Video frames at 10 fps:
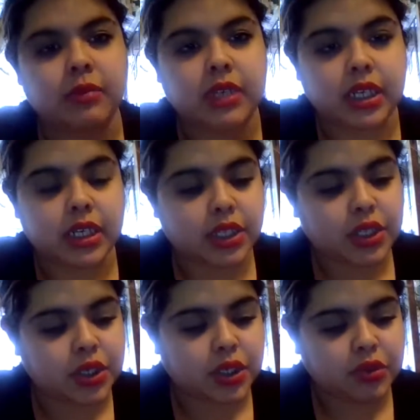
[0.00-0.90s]
things
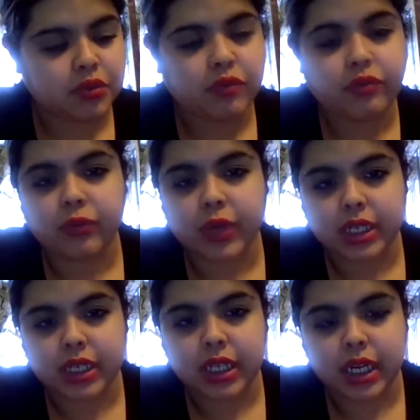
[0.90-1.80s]
to do with
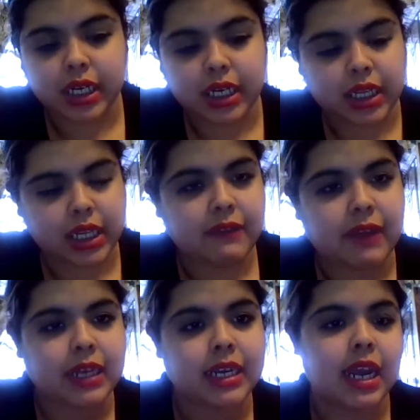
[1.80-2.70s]
these kind of things. If
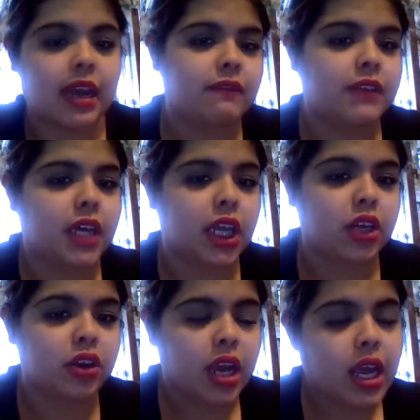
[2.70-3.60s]
I take off the color,